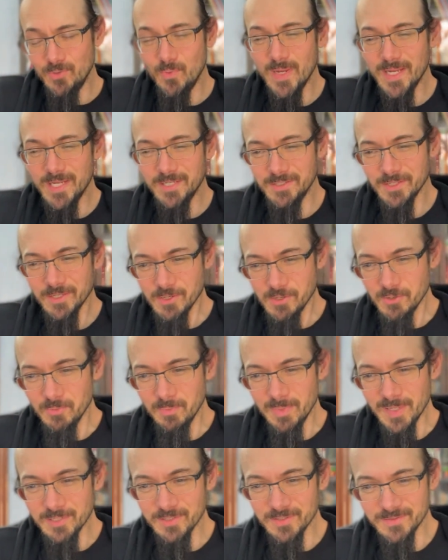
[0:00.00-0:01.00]
weeks ago
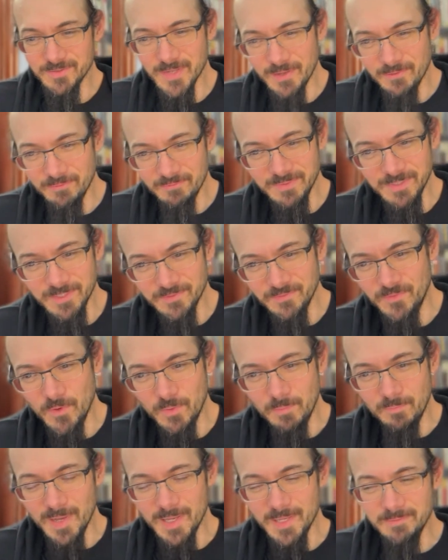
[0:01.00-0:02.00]
because I just
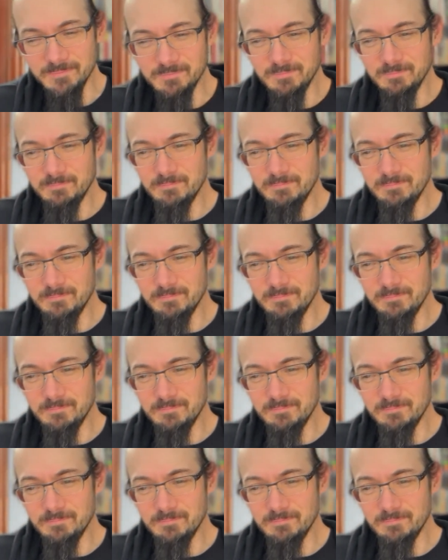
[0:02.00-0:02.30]
vote by